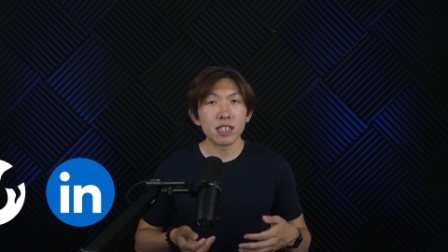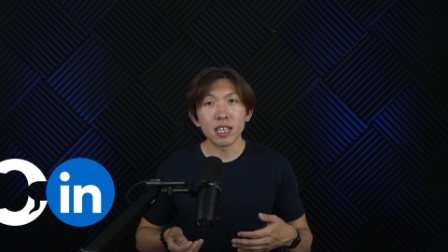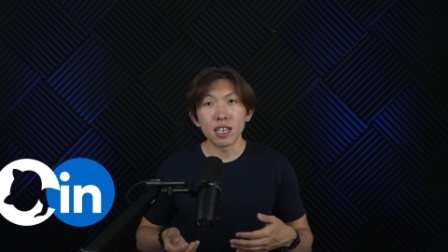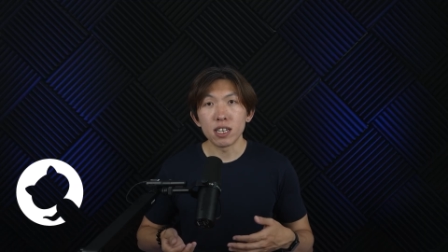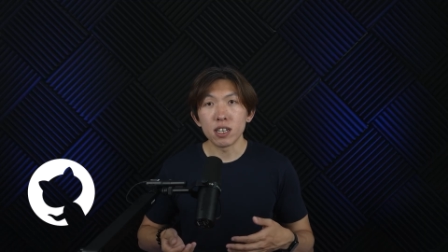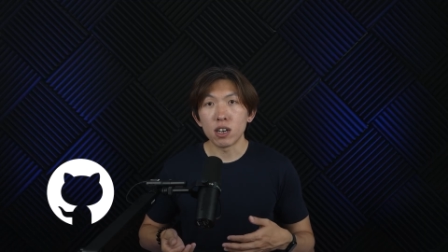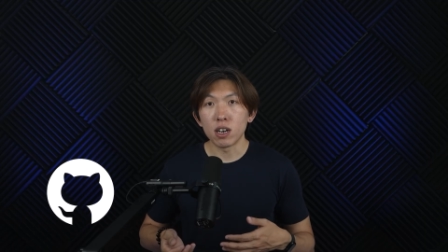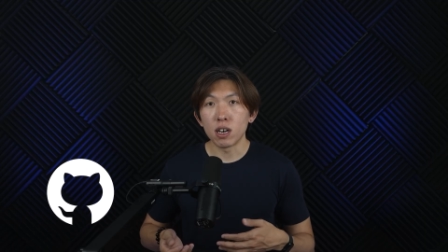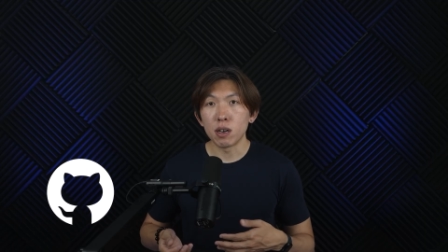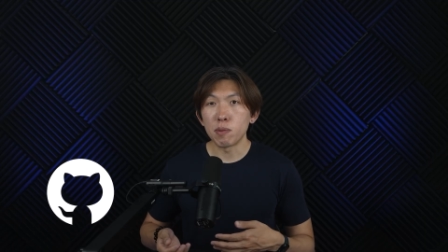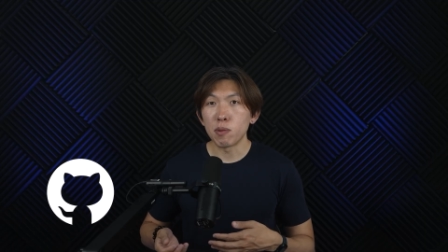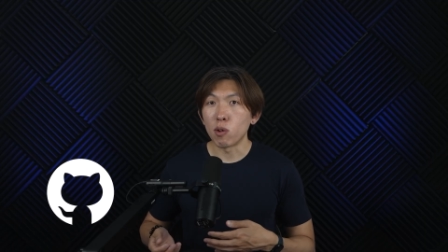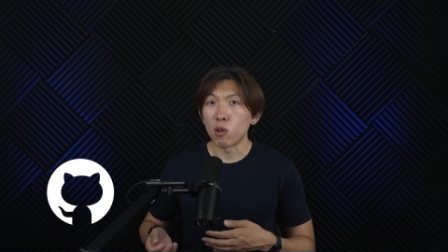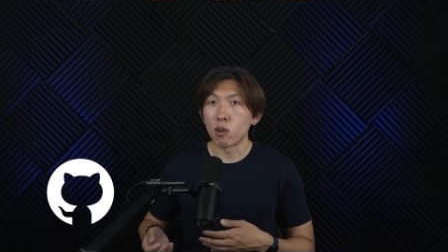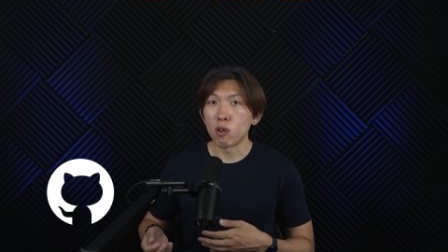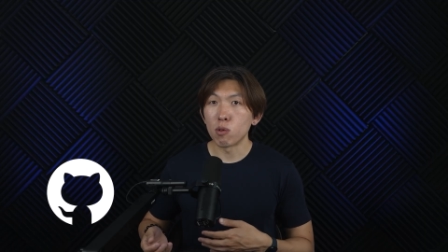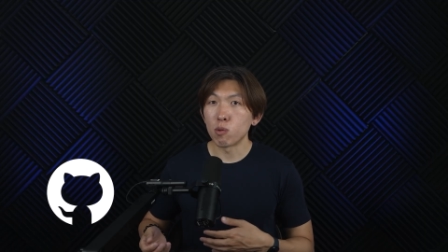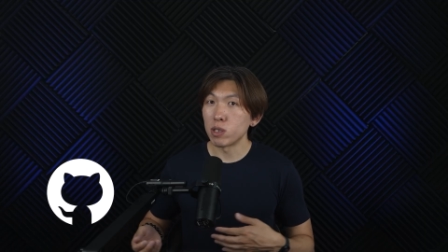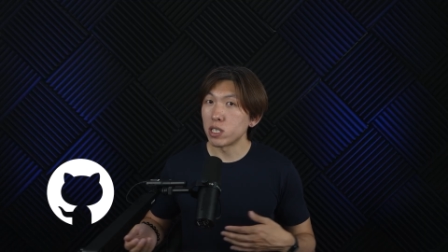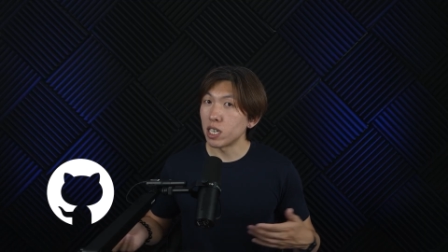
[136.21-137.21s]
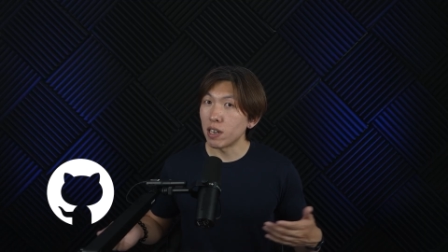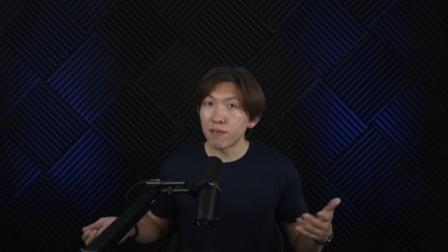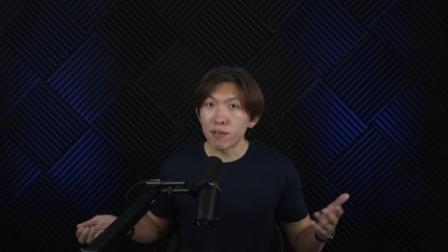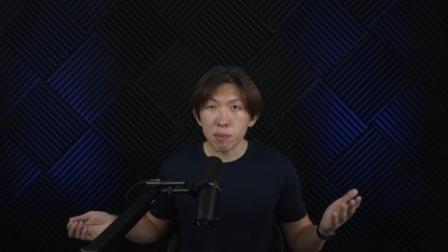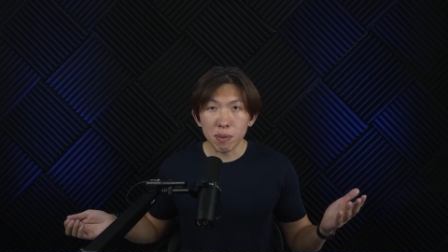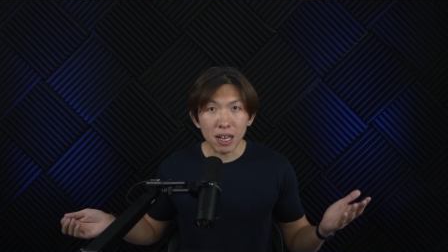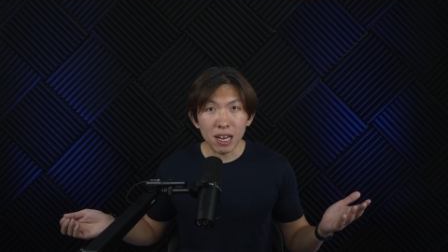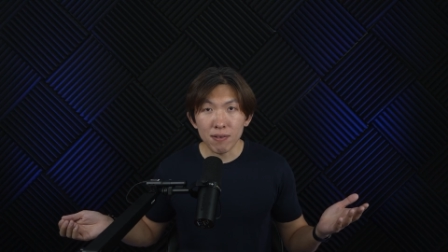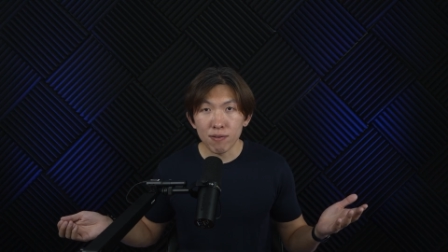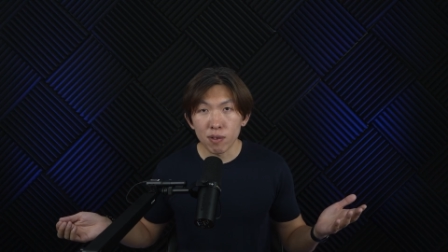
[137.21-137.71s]
GitHub, or whichever
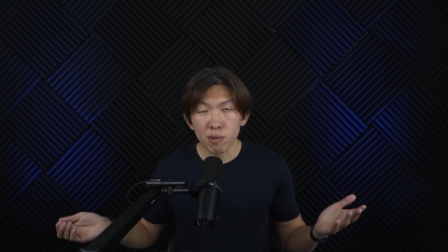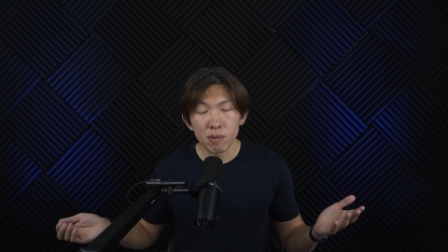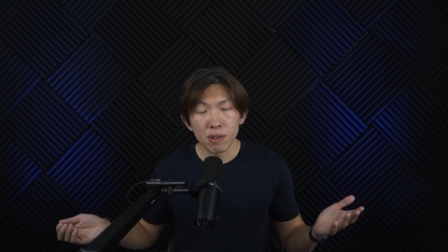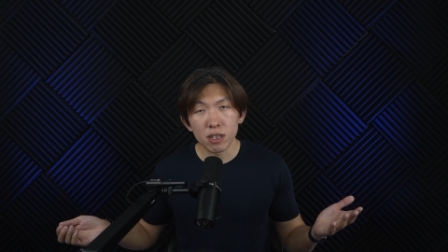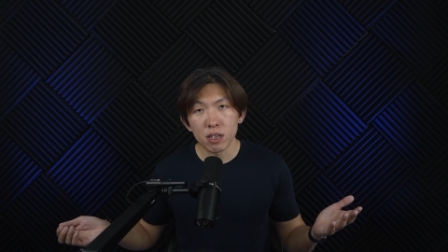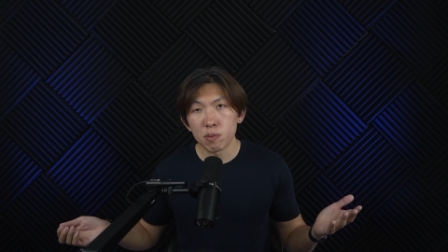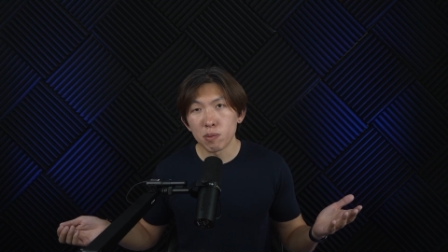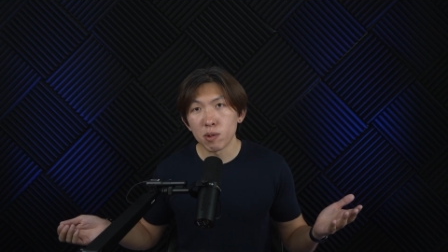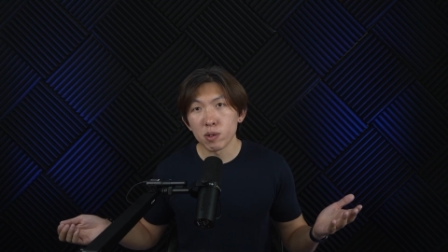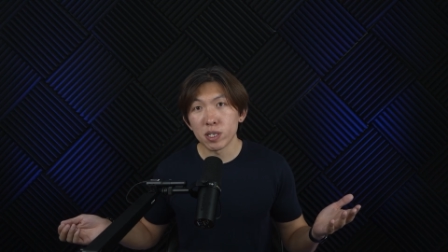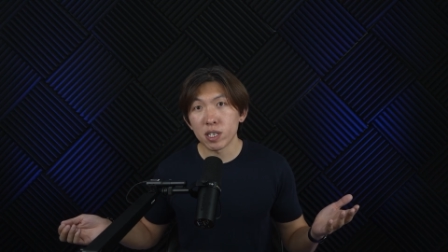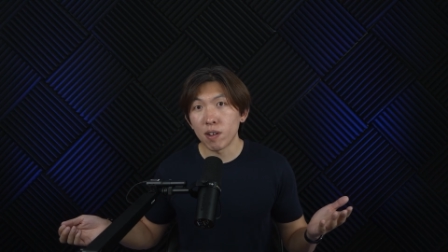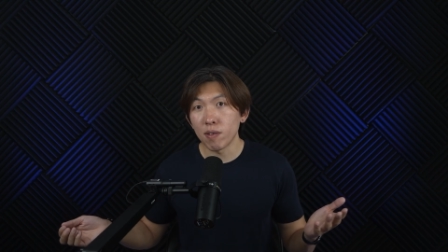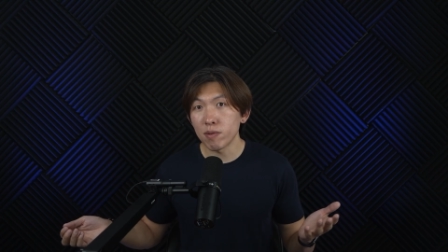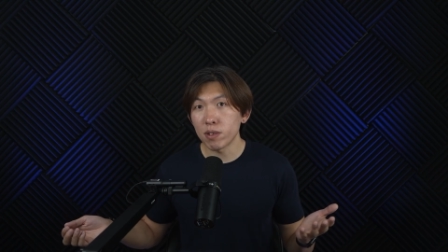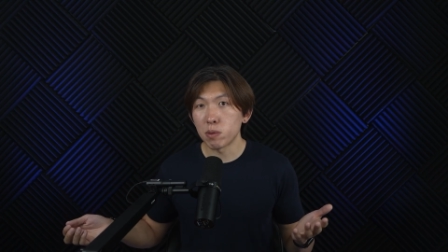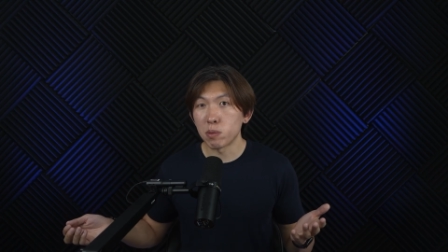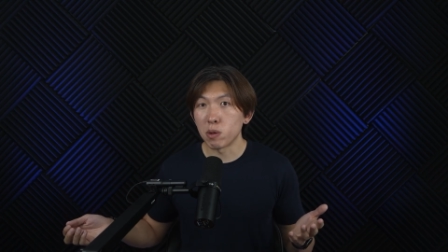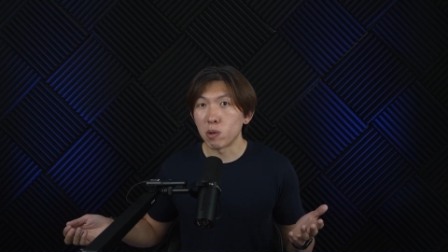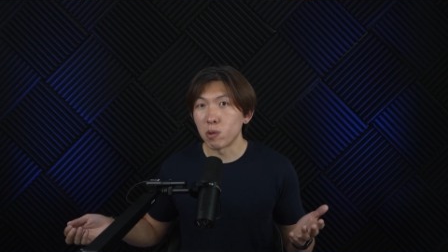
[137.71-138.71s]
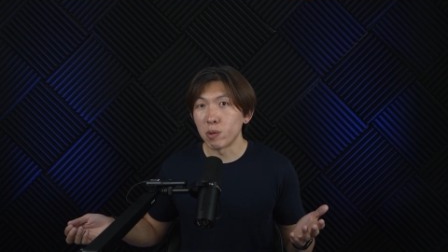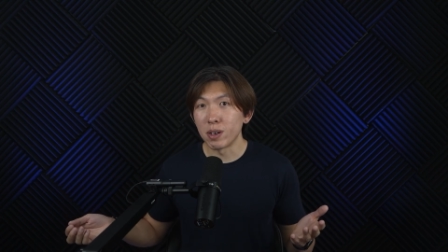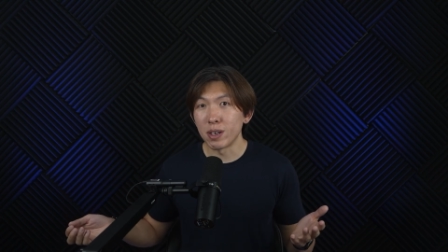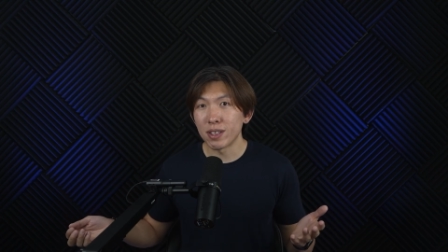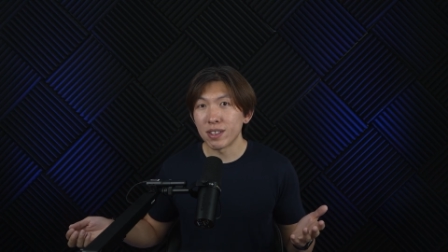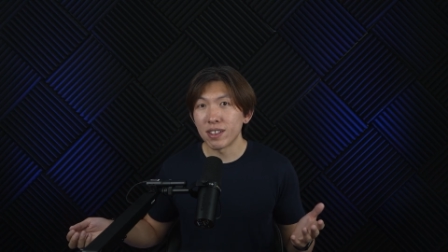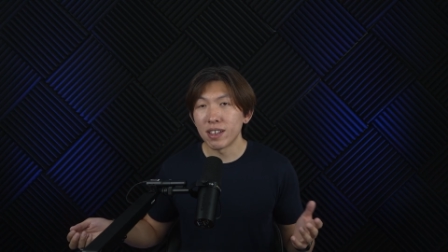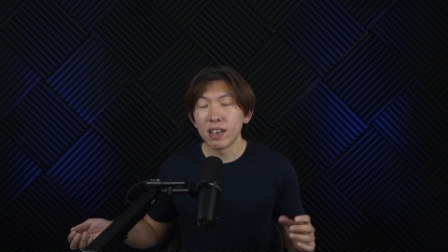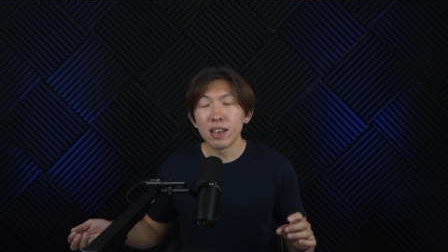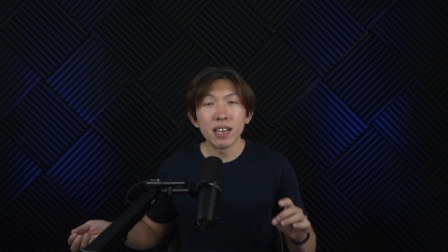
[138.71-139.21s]
platform that you're most comfortable
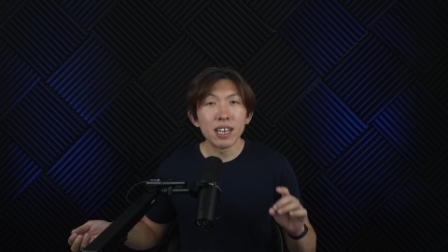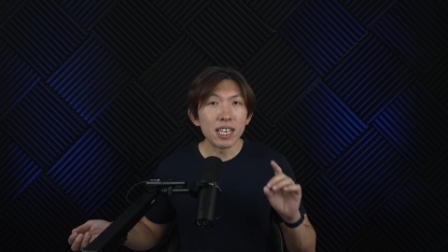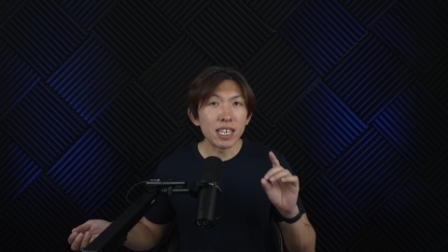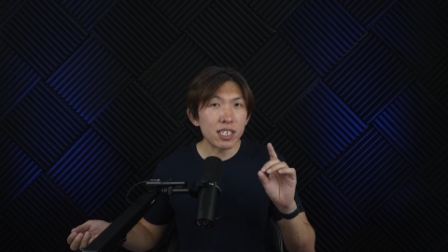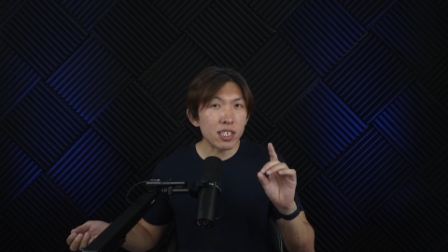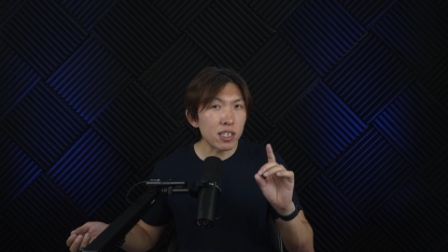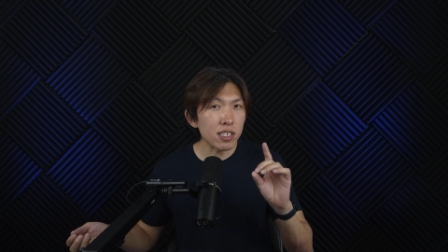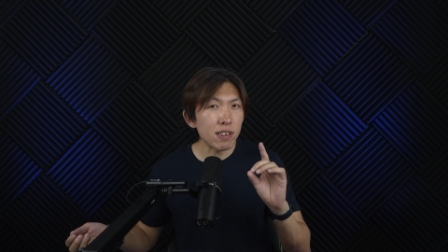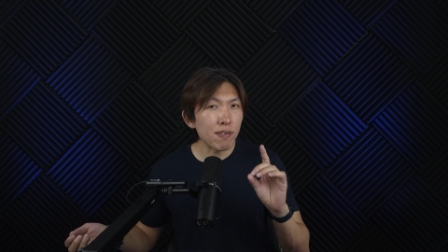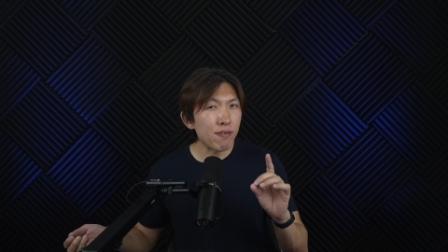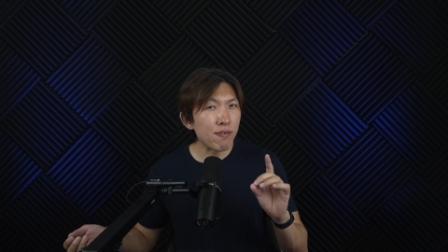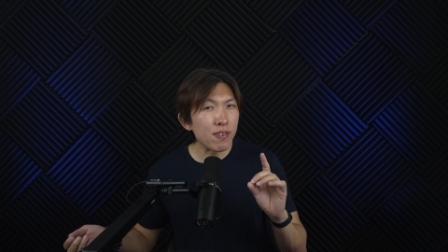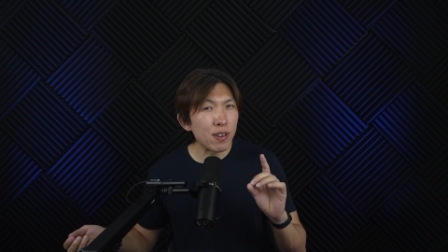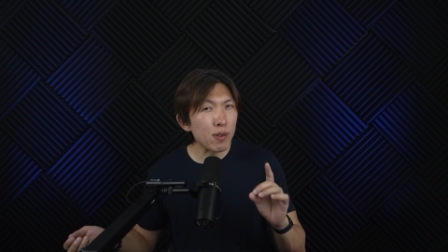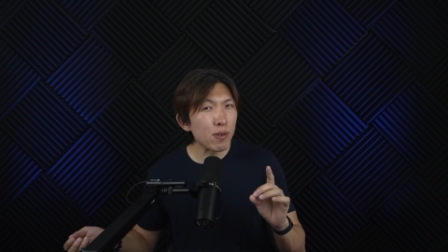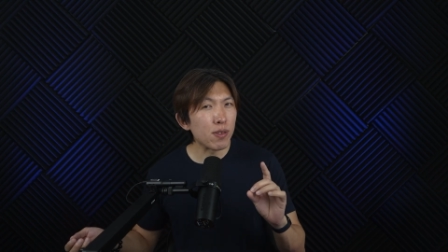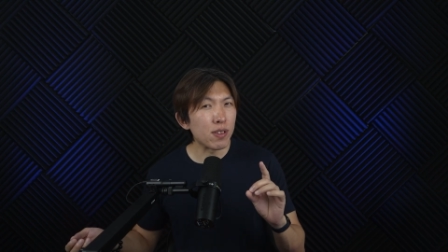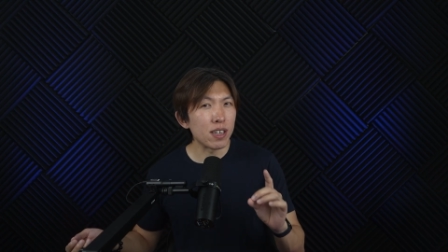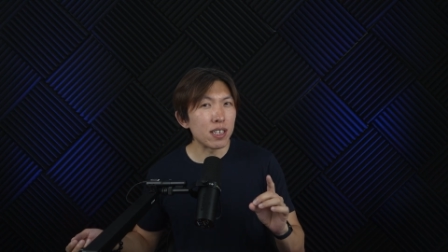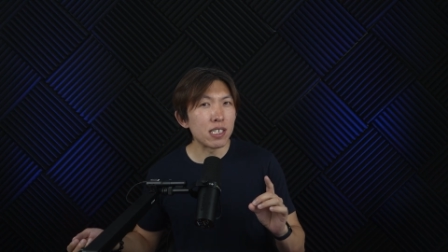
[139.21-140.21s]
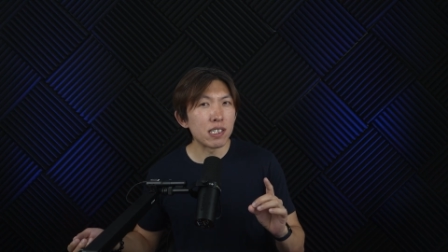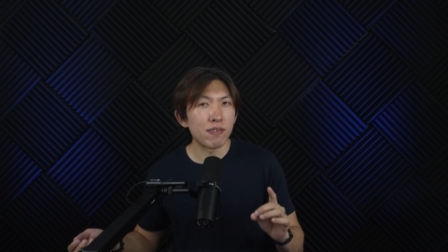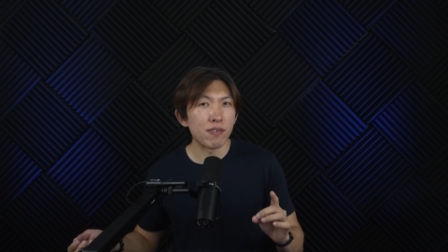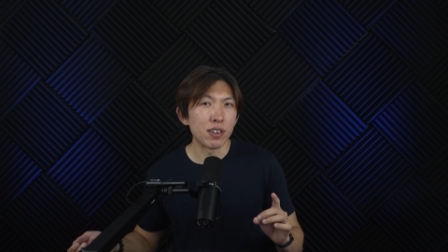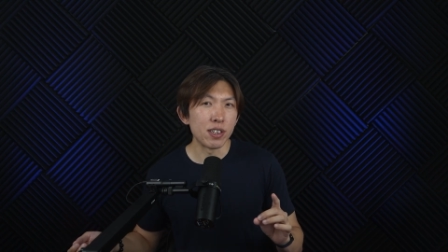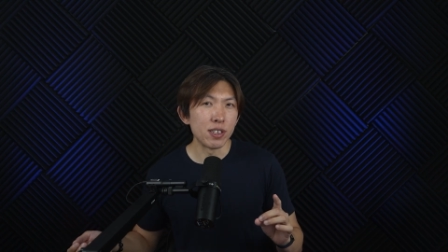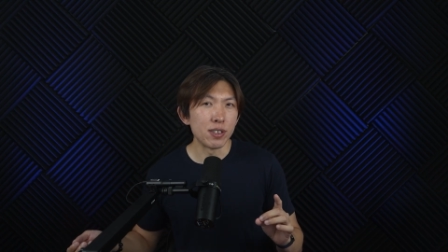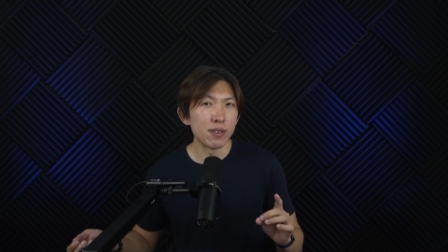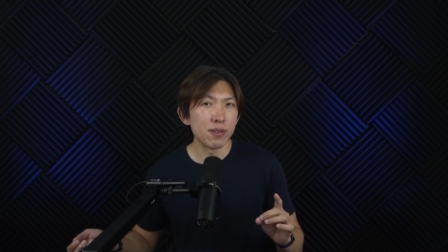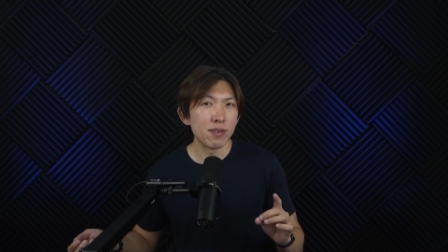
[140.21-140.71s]
with, it does a few things
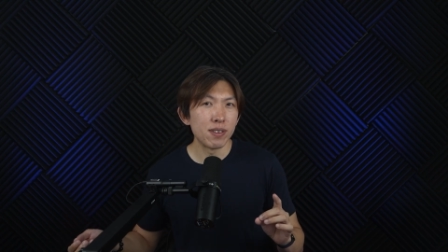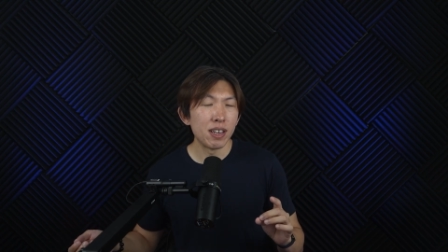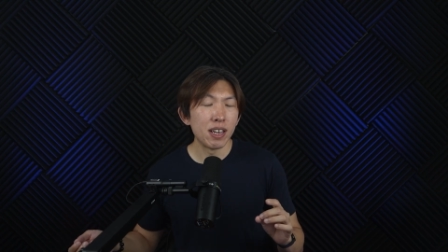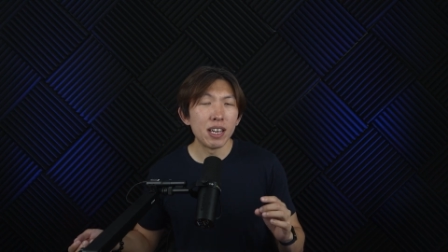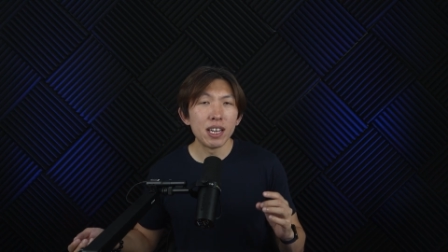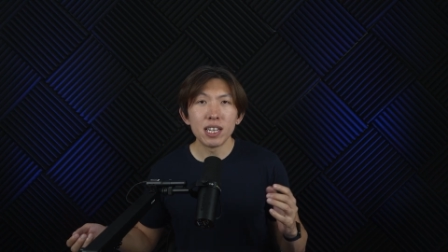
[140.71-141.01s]
for you.